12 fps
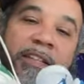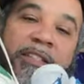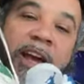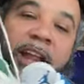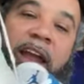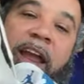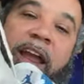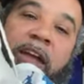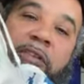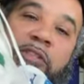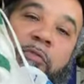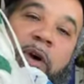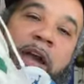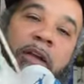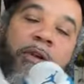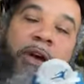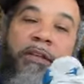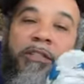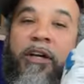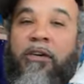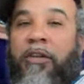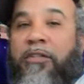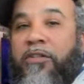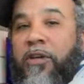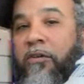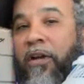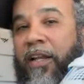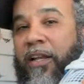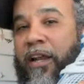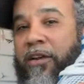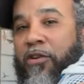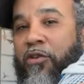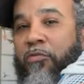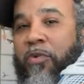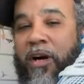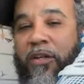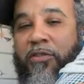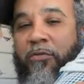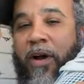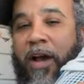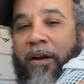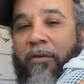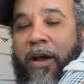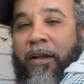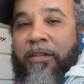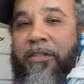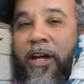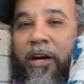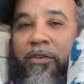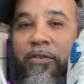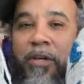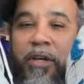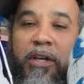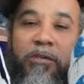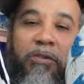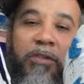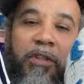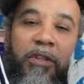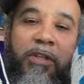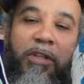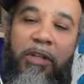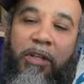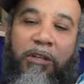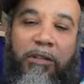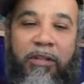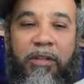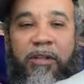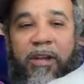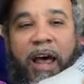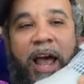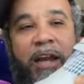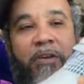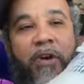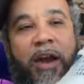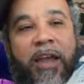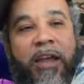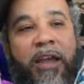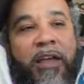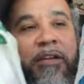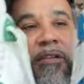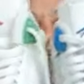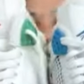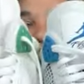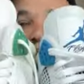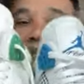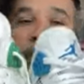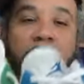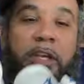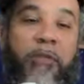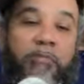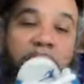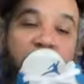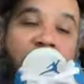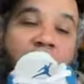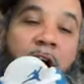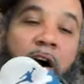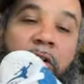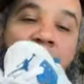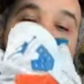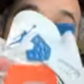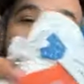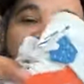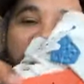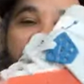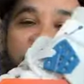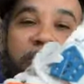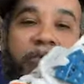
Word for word: this got a hairy suede around the toe. This John got that nubuck suede around the toe with the little little light gray hint. But all this stuff, them